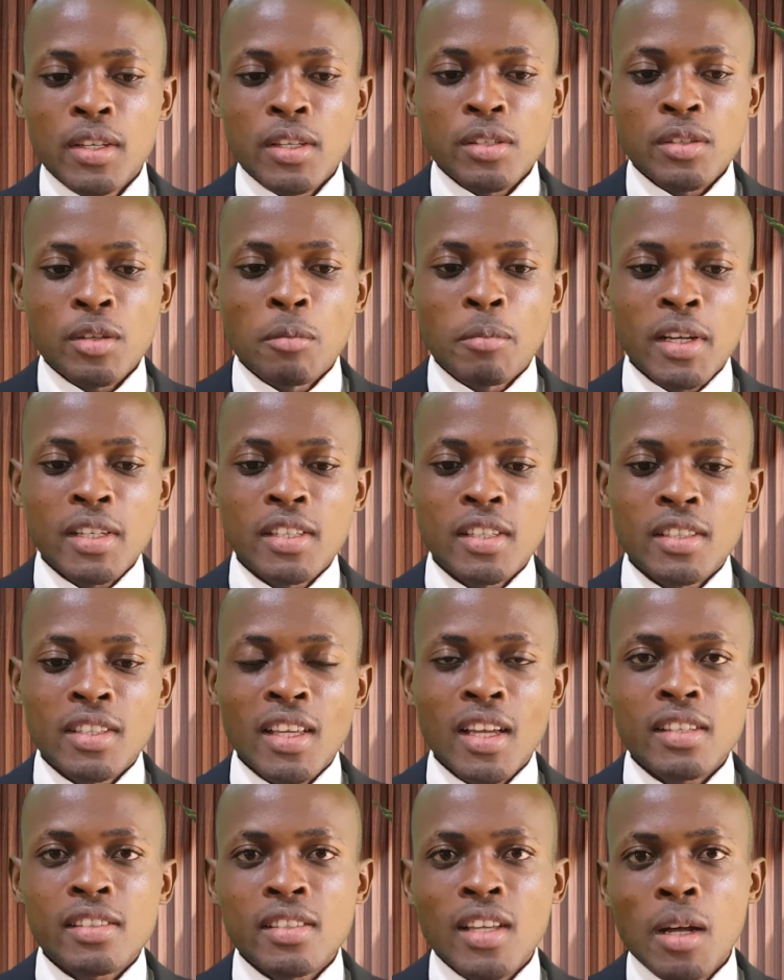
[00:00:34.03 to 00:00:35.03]
so, but
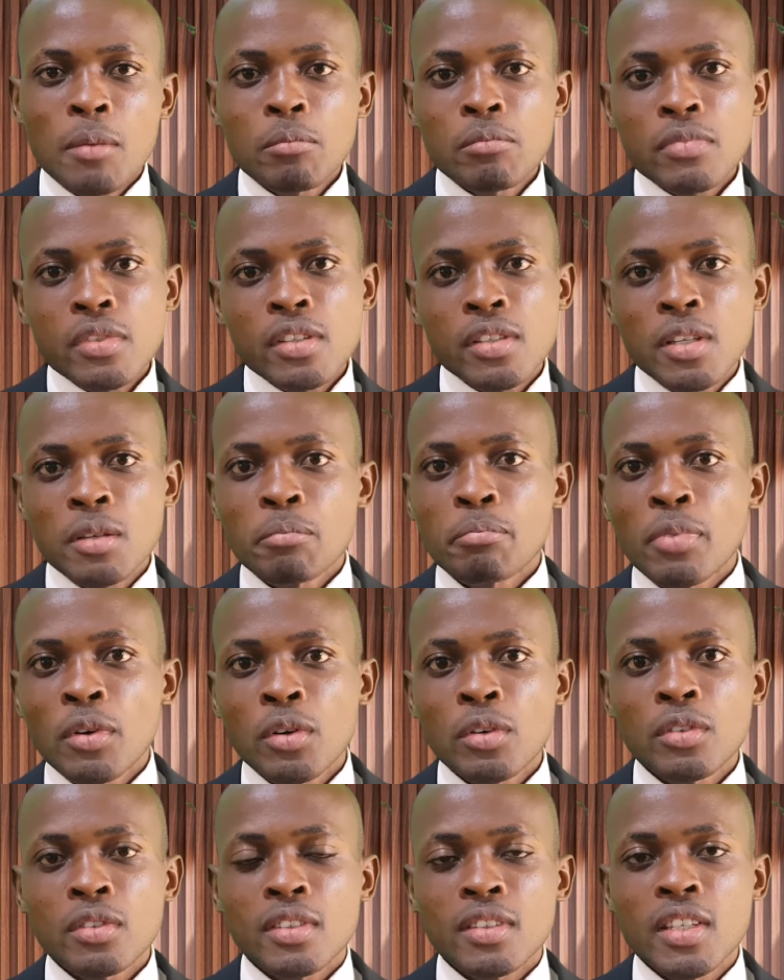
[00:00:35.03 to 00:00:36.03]
there are some
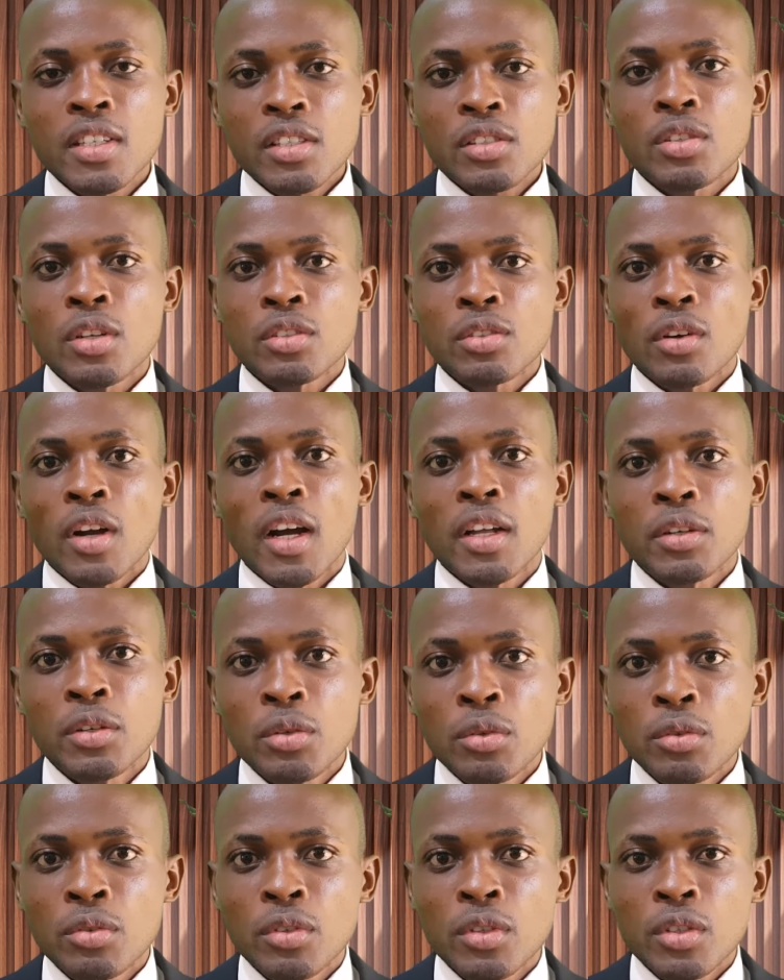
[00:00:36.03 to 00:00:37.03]
simple things that you can
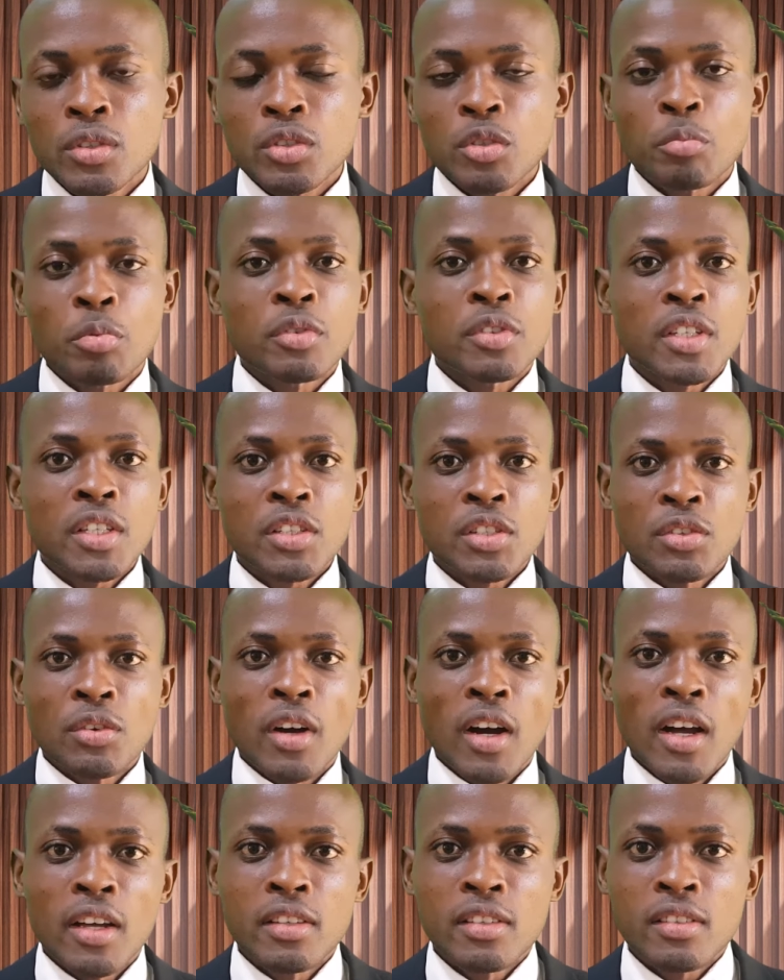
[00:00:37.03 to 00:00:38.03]
do to protect
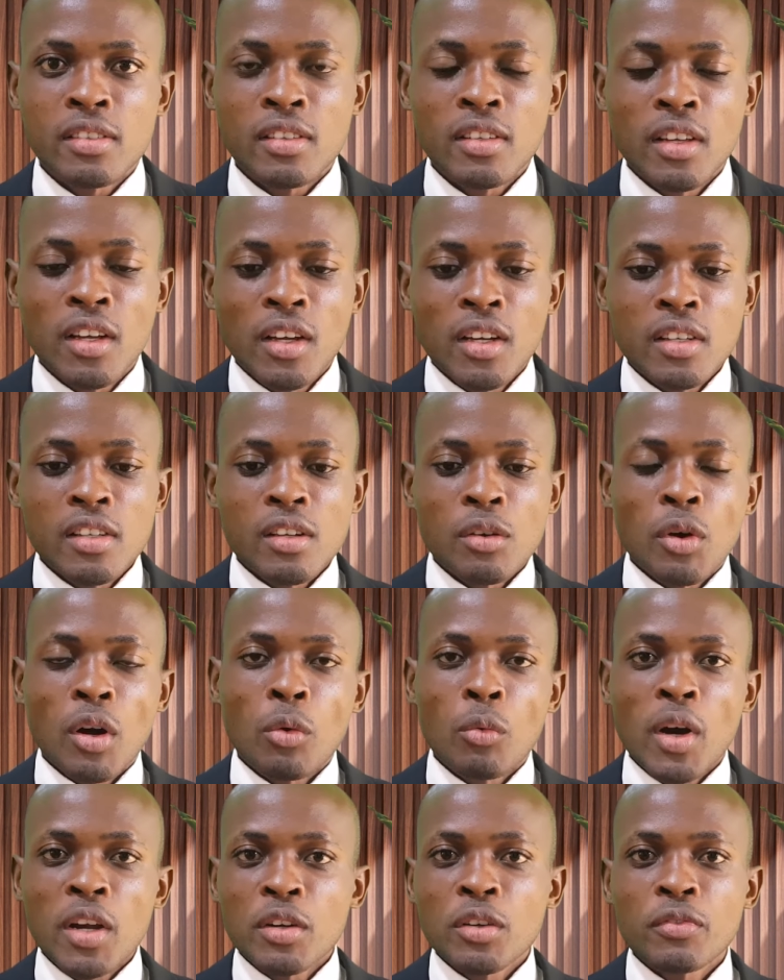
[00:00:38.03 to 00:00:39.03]
your eyes.
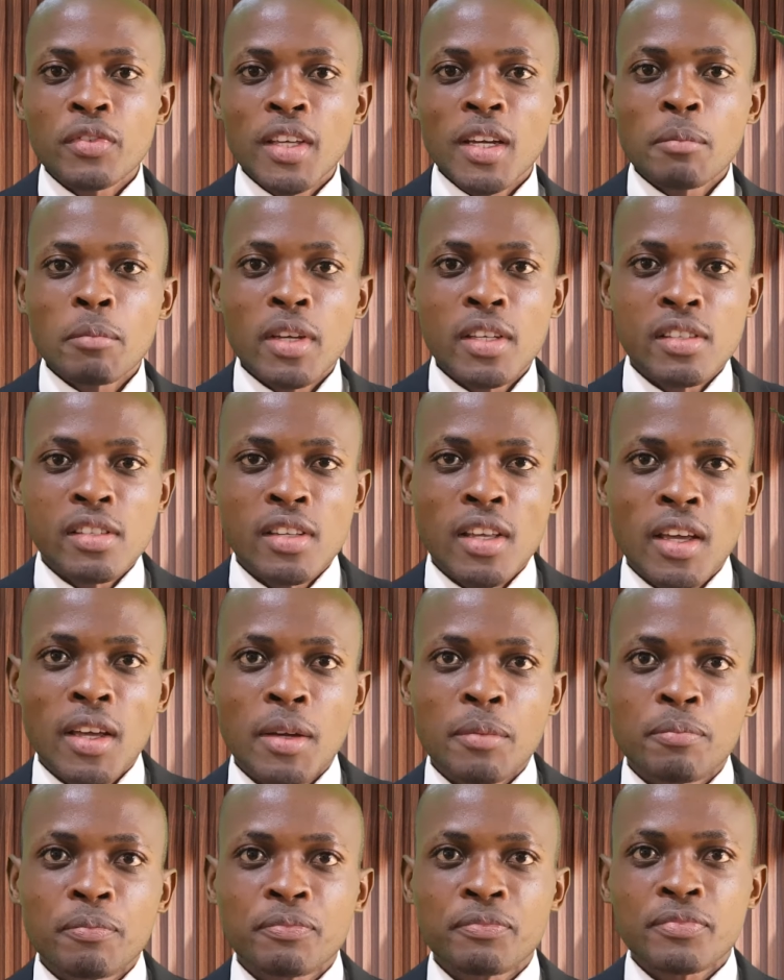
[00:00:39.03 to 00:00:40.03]
One of them is
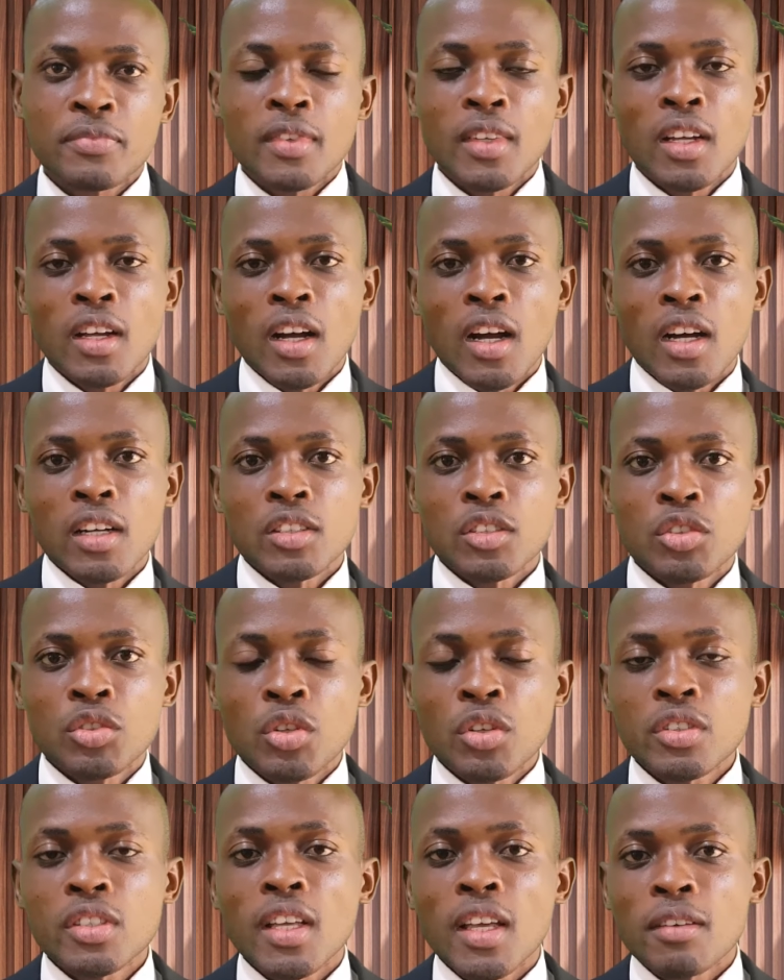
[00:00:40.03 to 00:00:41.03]
uh, uh,
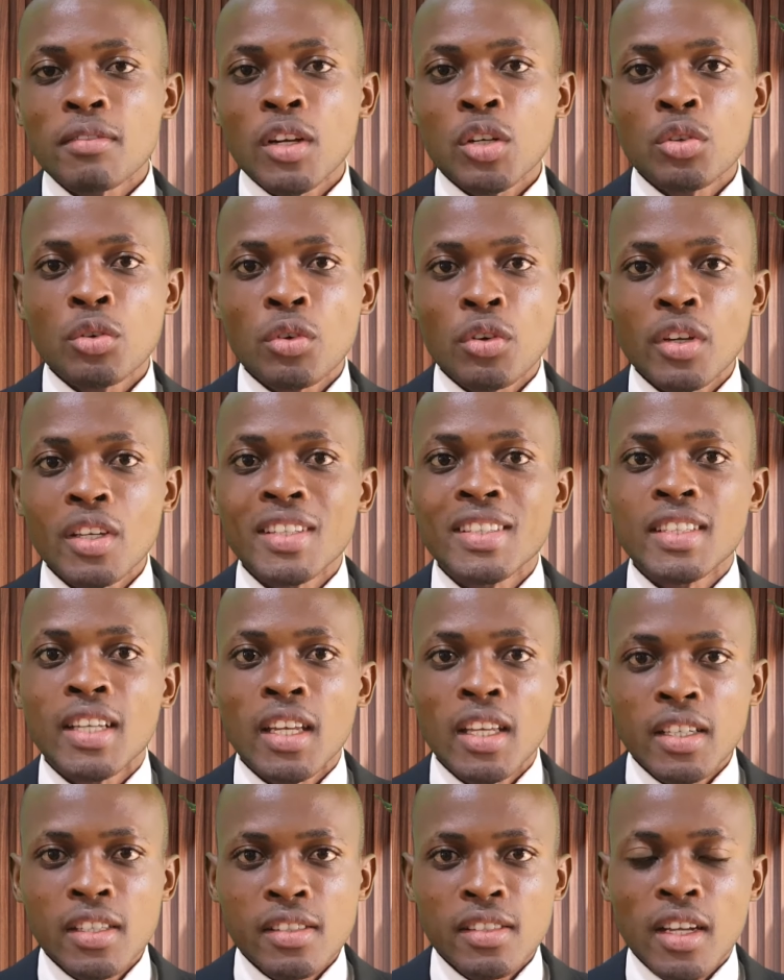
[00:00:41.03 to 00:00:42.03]
don't ever look in
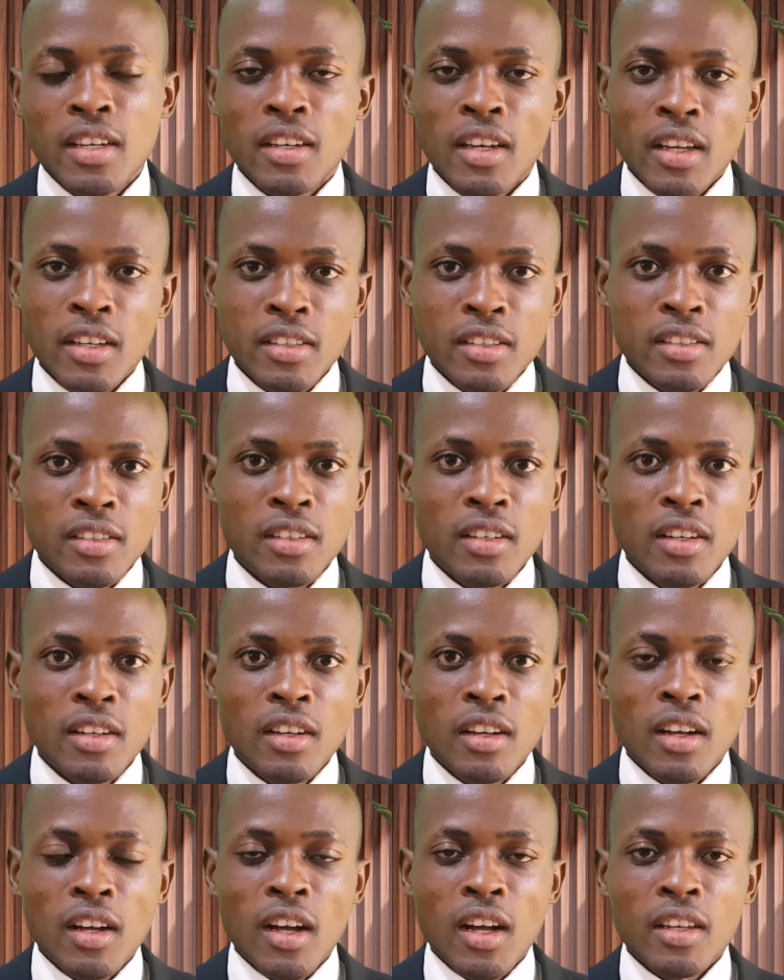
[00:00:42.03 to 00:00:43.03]
direct sunlight.
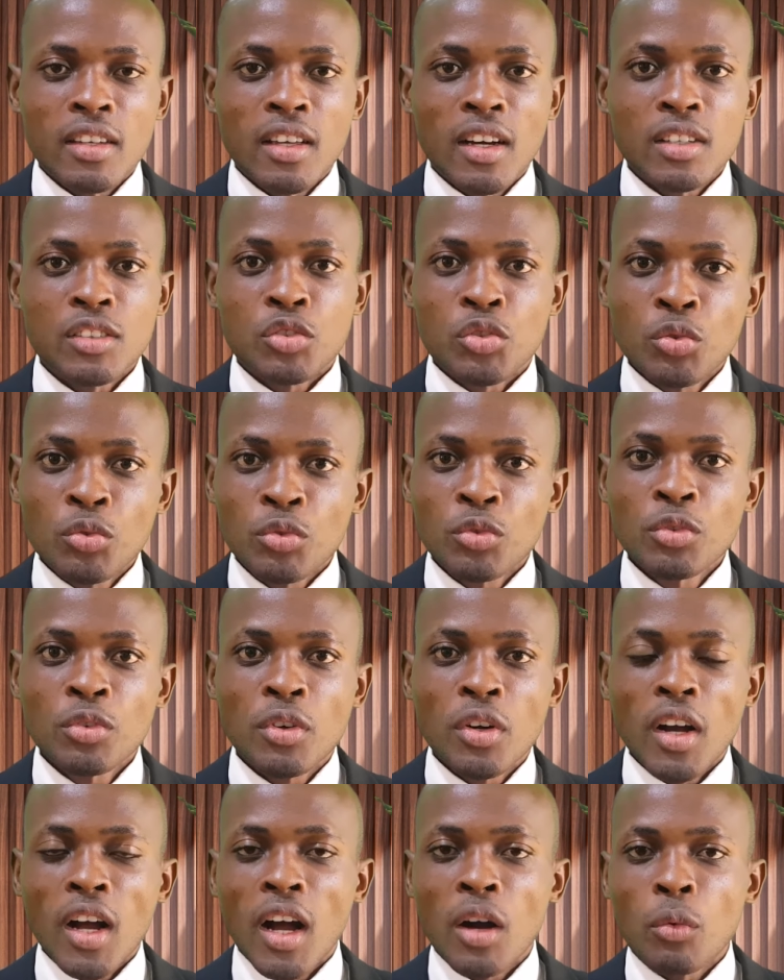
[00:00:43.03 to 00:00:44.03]
And uh, two,
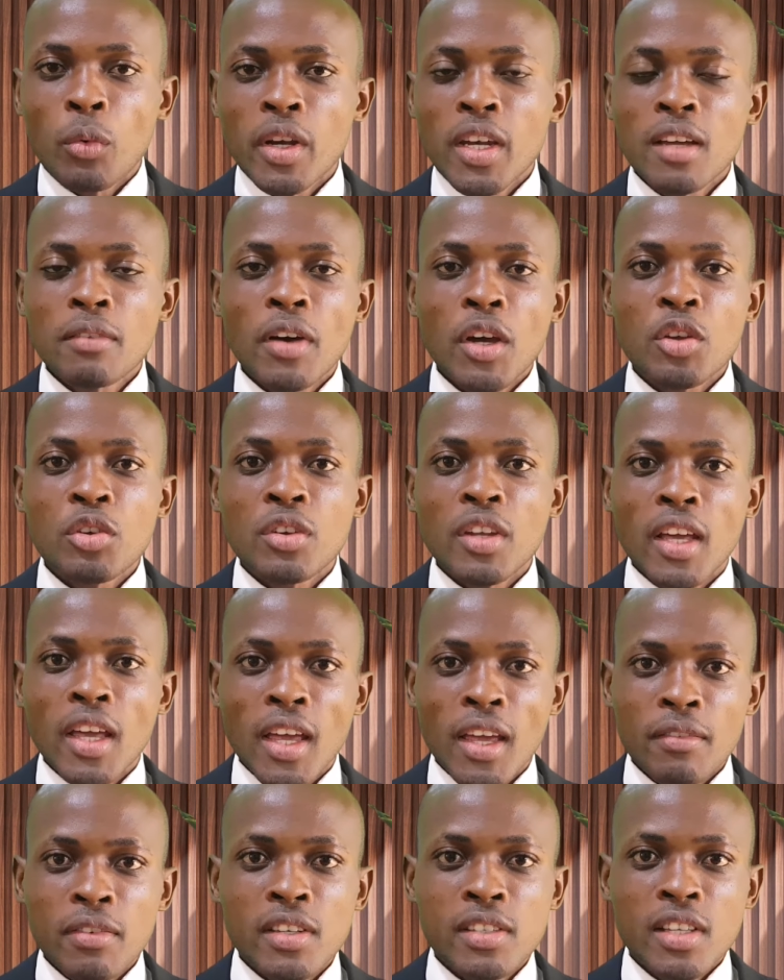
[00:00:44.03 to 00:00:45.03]
uh, whenever you
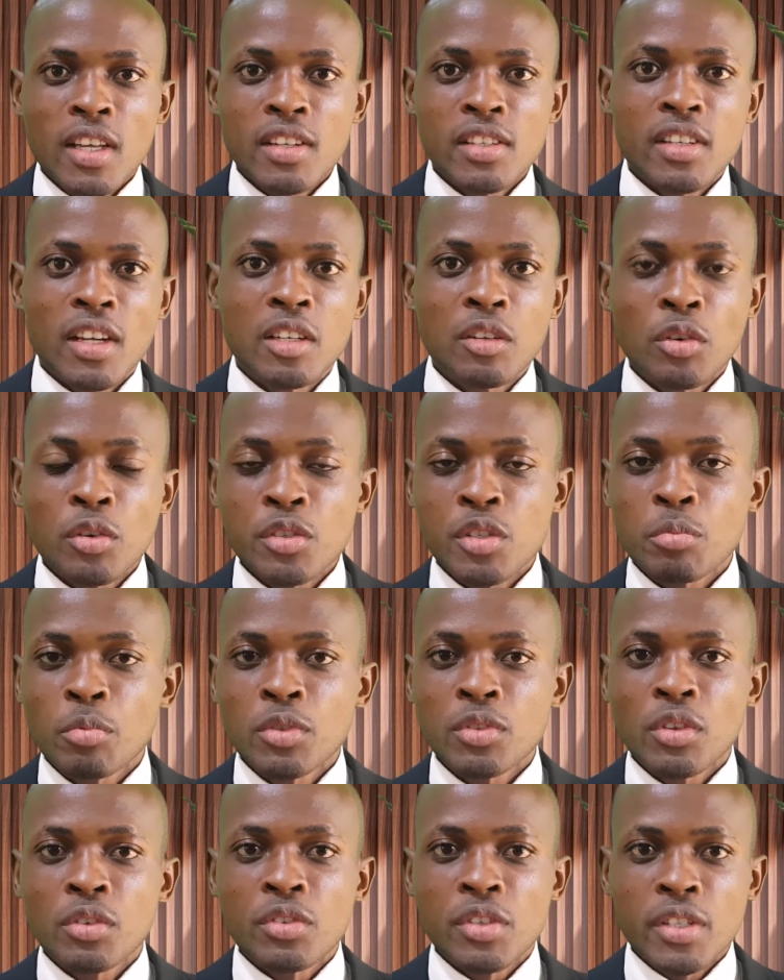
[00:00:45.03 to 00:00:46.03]
have a sunshine, always
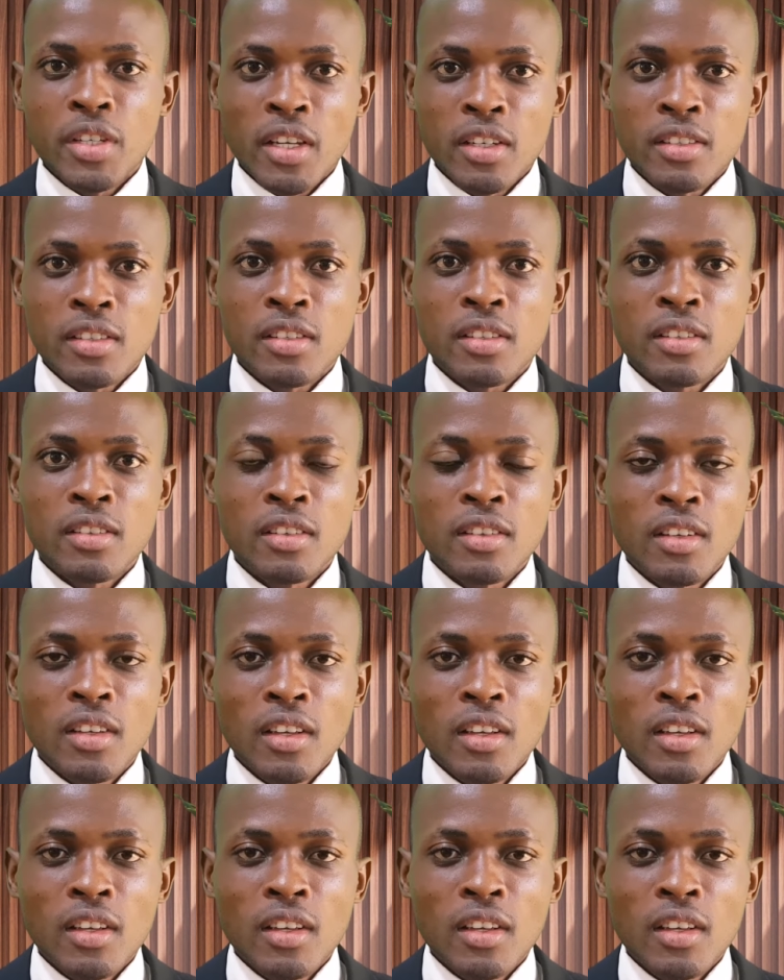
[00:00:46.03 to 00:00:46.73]
put on shades.